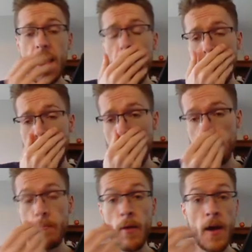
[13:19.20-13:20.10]

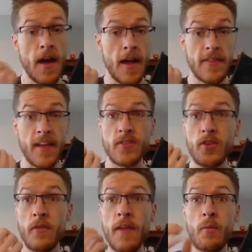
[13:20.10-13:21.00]
But that
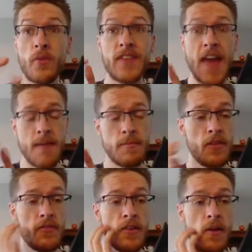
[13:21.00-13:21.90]
wasn't the aim of this
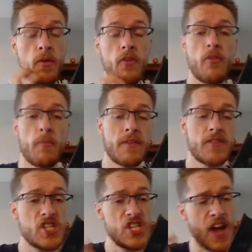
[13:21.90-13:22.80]
video. I want to do a bit of
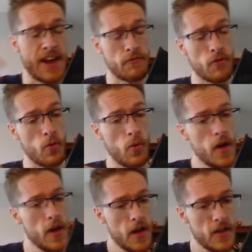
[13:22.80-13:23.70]
a
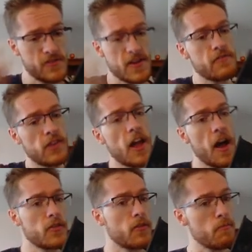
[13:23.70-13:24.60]
generalize
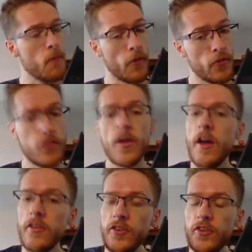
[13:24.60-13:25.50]
of mods.
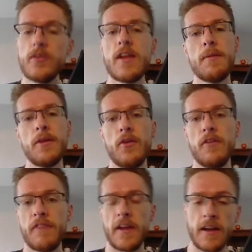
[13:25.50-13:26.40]
So do let me know what you
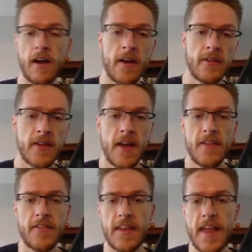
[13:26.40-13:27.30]
think, guys.
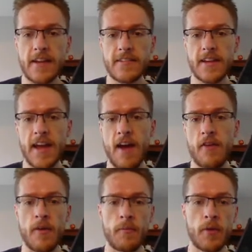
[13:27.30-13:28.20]
The next character I'm going to